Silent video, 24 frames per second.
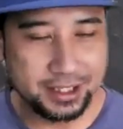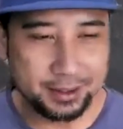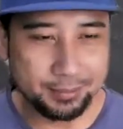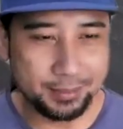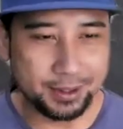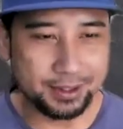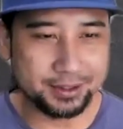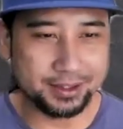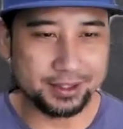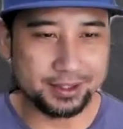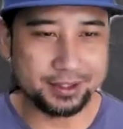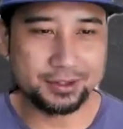
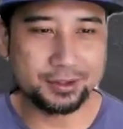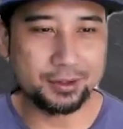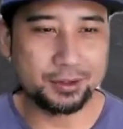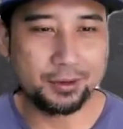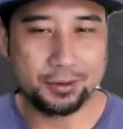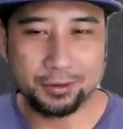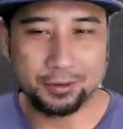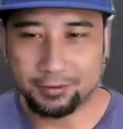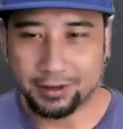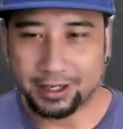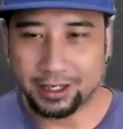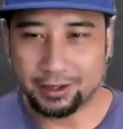about the
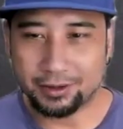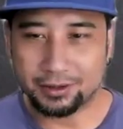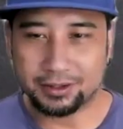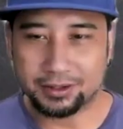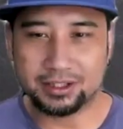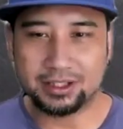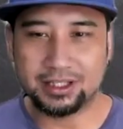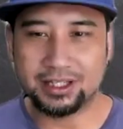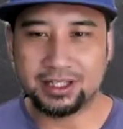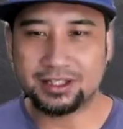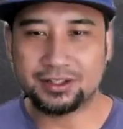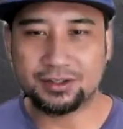song, right?
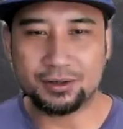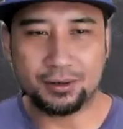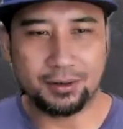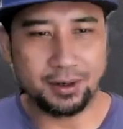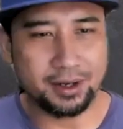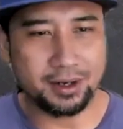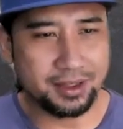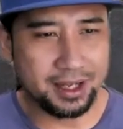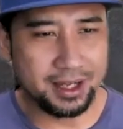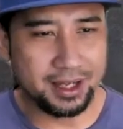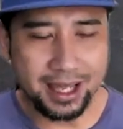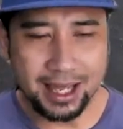Because this
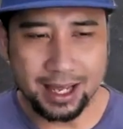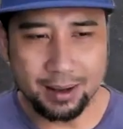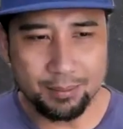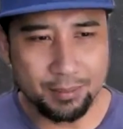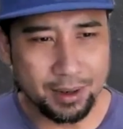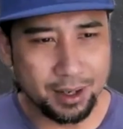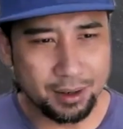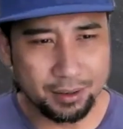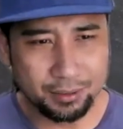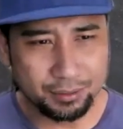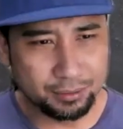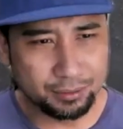song I think
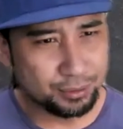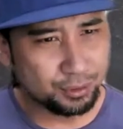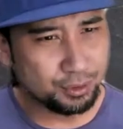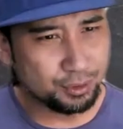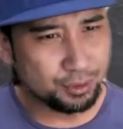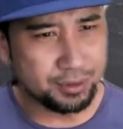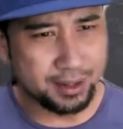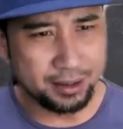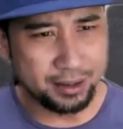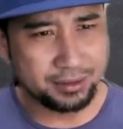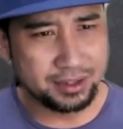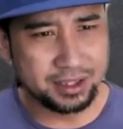came out
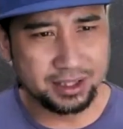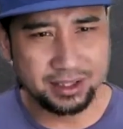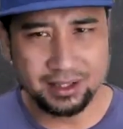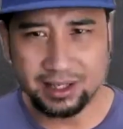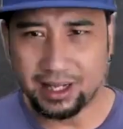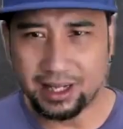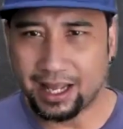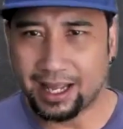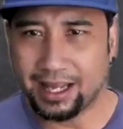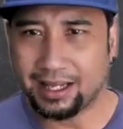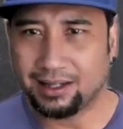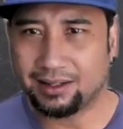
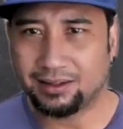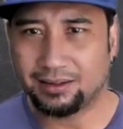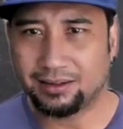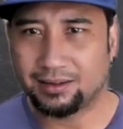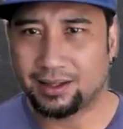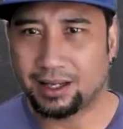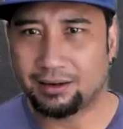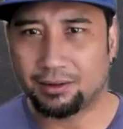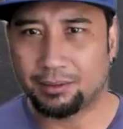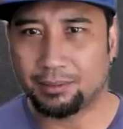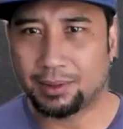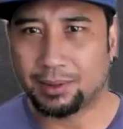2008
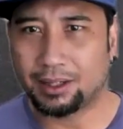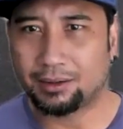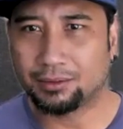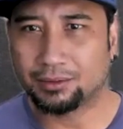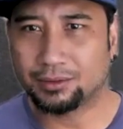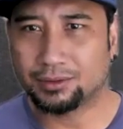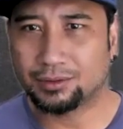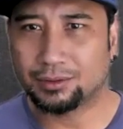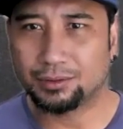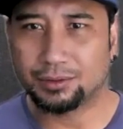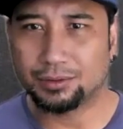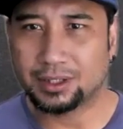
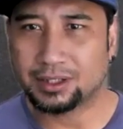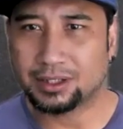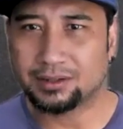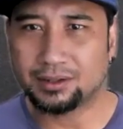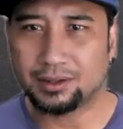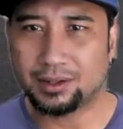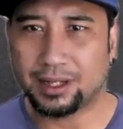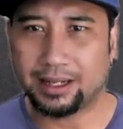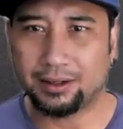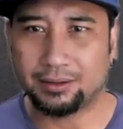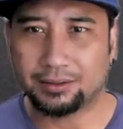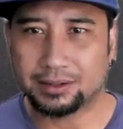thereabouts,
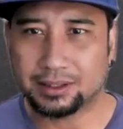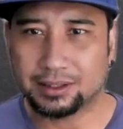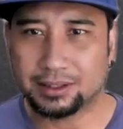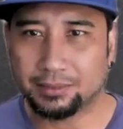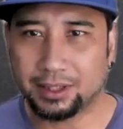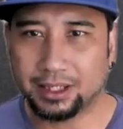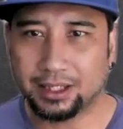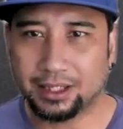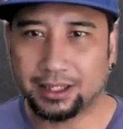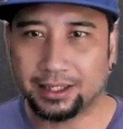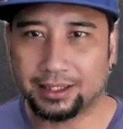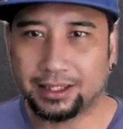2010 or
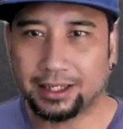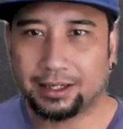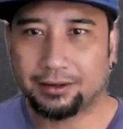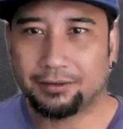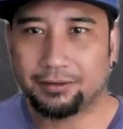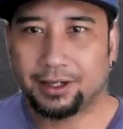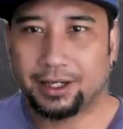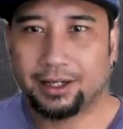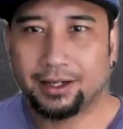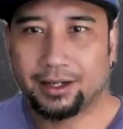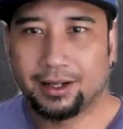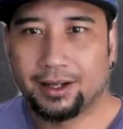something like that,
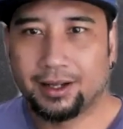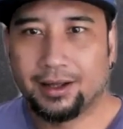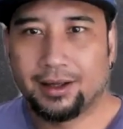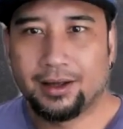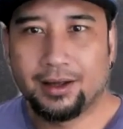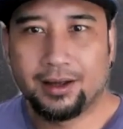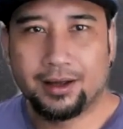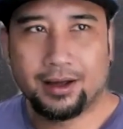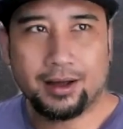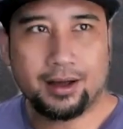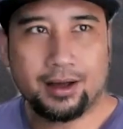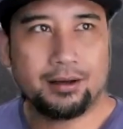right?
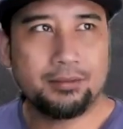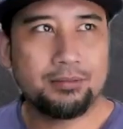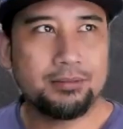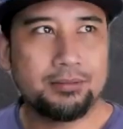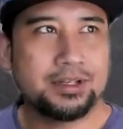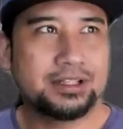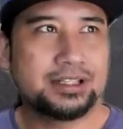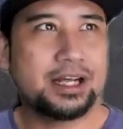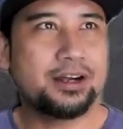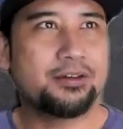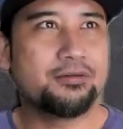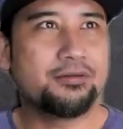
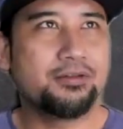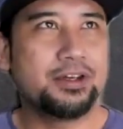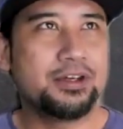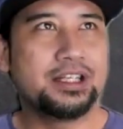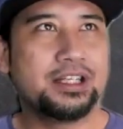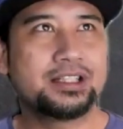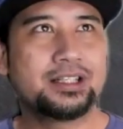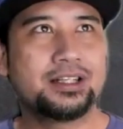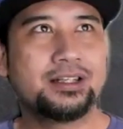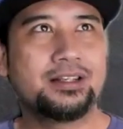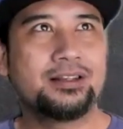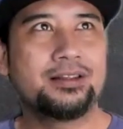Is there a
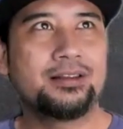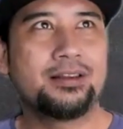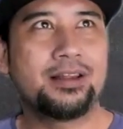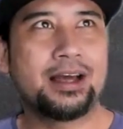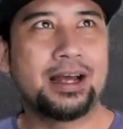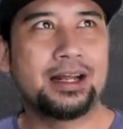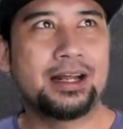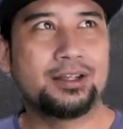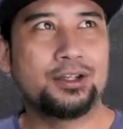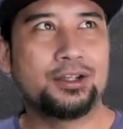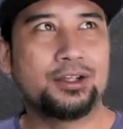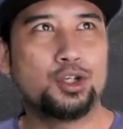reason
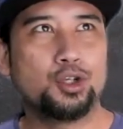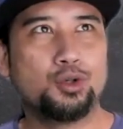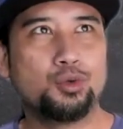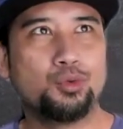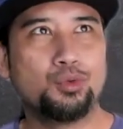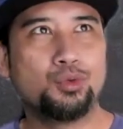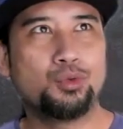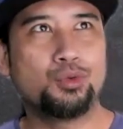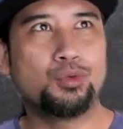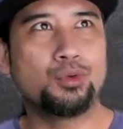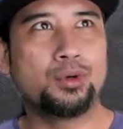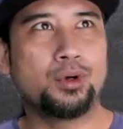that
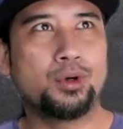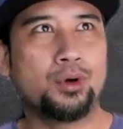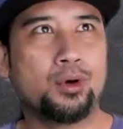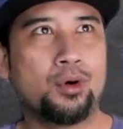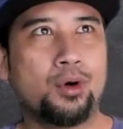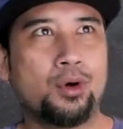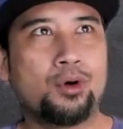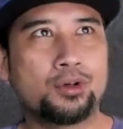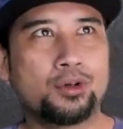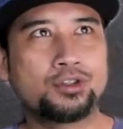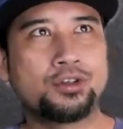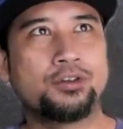
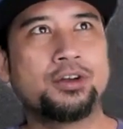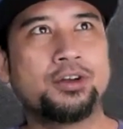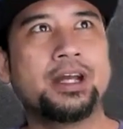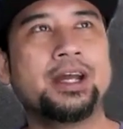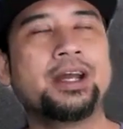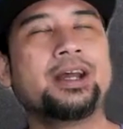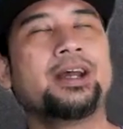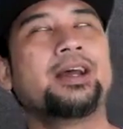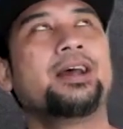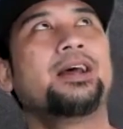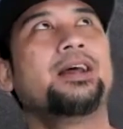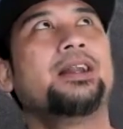sorry,
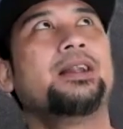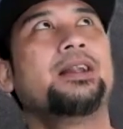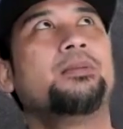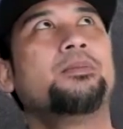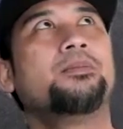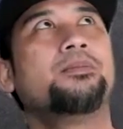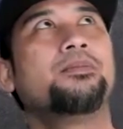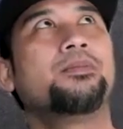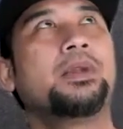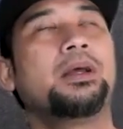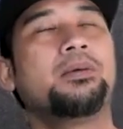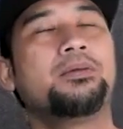
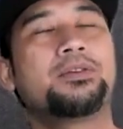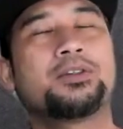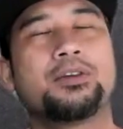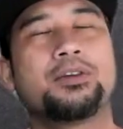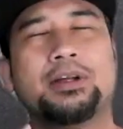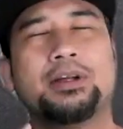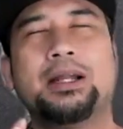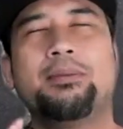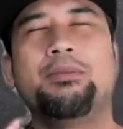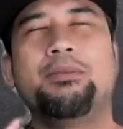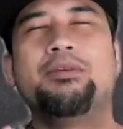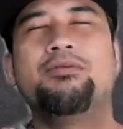
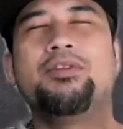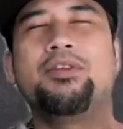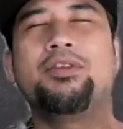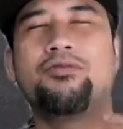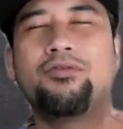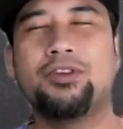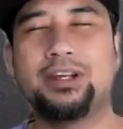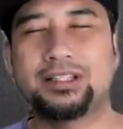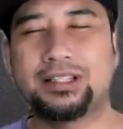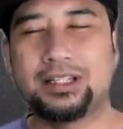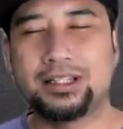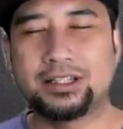let me
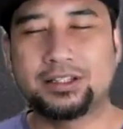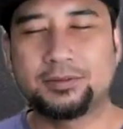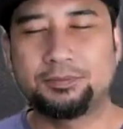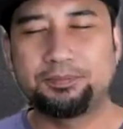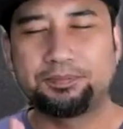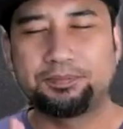rephrase this.